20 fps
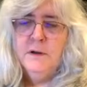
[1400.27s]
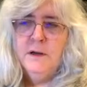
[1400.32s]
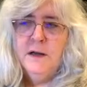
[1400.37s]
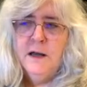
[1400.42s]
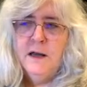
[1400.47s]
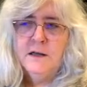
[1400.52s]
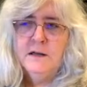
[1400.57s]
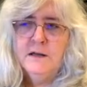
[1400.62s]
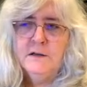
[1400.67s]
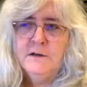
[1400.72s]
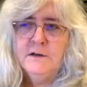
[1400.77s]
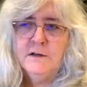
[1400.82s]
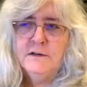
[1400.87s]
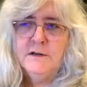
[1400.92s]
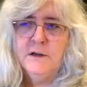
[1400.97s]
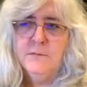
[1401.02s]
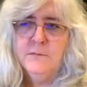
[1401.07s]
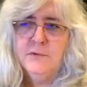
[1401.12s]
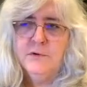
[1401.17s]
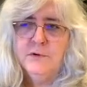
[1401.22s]
And I thought
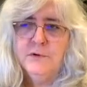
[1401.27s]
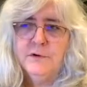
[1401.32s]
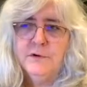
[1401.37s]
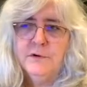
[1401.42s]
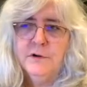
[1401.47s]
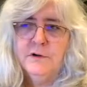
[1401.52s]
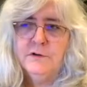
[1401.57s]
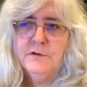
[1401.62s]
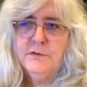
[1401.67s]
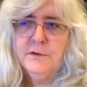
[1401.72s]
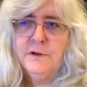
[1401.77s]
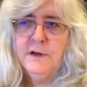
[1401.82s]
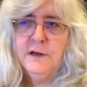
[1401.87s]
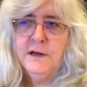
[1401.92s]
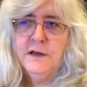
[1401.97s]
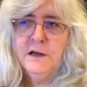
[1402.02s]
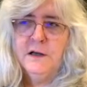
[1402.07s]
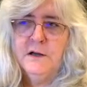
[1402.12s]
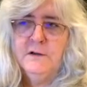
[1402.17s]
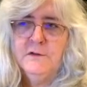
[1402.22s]
that border looked really
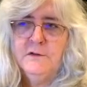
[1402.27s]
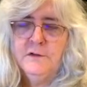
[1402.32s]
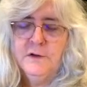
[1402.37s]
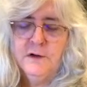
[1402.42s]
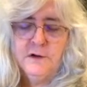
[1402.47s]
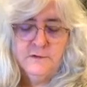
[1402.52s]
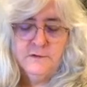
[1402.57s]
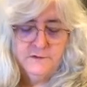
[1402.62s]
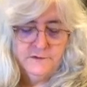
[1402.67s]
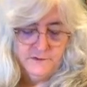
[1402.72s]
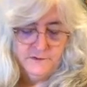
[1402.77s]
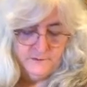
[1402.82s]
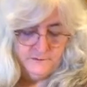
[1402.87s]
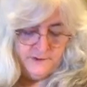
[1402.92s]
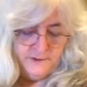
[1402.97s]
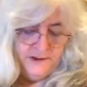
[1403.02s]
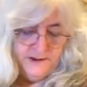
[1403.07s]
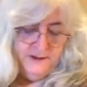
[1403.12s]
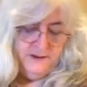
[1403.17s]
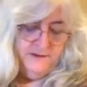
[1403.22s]
nice there. So
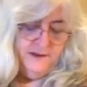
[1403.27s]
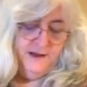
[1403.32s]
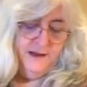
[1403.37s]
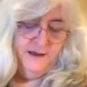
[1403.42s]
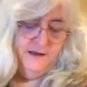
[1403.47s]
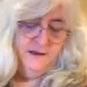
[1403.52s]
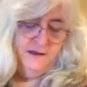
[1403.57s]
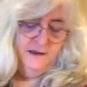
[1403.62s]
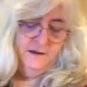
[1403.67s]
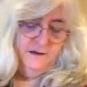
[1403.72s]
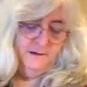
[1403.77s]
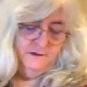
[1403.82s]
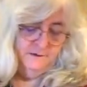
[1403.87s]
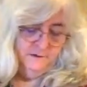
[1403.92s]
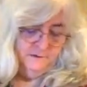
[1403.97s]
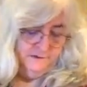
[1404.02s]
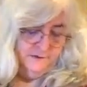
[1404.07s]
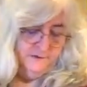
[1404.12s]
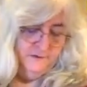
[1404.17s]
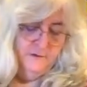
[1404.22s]
that
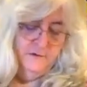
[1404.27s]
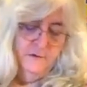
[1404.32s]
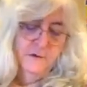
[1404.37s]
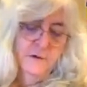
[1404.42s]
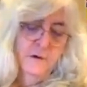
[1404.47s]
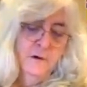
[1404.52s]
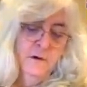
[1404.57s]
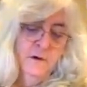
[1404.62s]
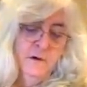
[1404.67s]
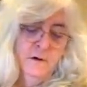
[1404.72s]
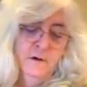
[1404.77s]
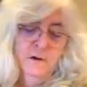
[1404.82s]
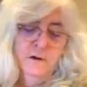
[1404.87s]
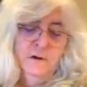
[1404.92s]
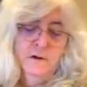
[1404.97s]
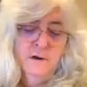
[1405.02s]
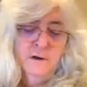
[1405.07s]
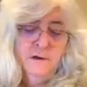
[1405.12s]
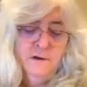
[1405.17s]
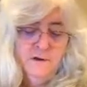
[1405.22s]
is
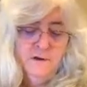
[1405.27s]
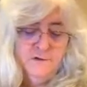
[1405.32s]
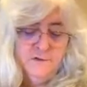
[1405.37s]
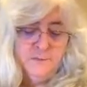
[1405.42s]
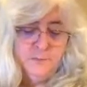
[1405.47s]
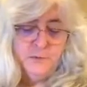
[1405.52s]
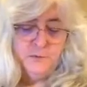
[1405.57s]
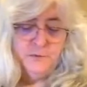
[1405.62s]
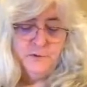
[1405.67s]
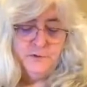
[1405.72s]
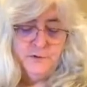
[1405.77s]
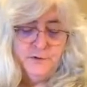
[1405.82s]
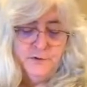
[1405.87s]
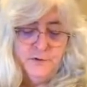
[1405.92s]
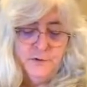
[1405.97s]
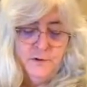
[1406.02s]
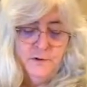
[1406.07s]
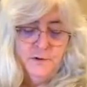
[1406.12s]
this border,